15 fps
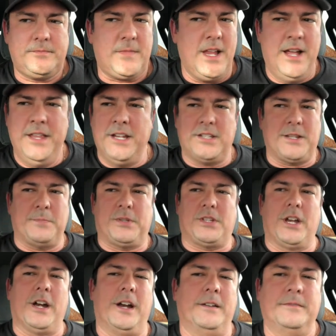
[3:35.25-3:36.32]
I think it's
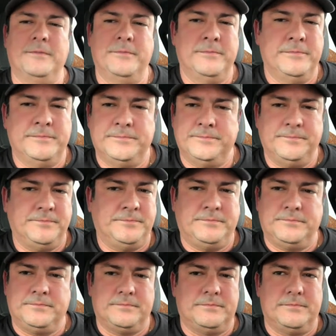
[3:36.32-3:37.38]
absurd.
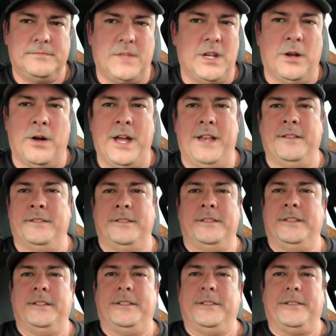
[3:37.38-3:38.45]
You know what?
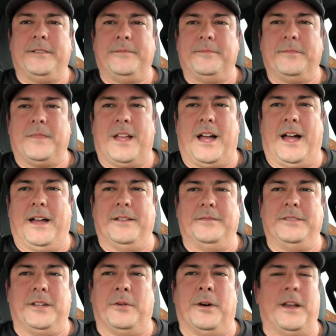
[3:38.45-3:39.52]

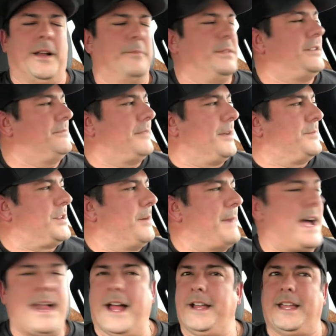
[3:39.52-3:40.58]
I'm so
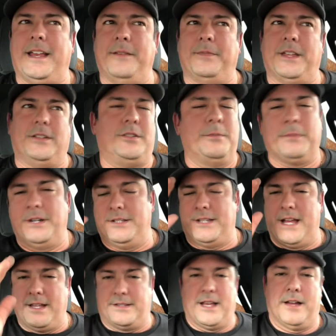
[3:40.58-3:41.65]
mad I can't even think. Two Marines
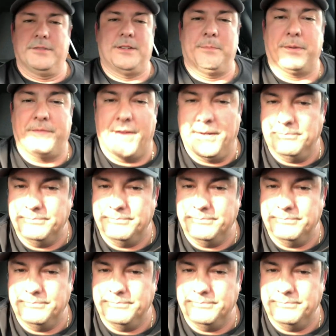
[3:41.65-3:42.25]
Dads out. Semper Fi.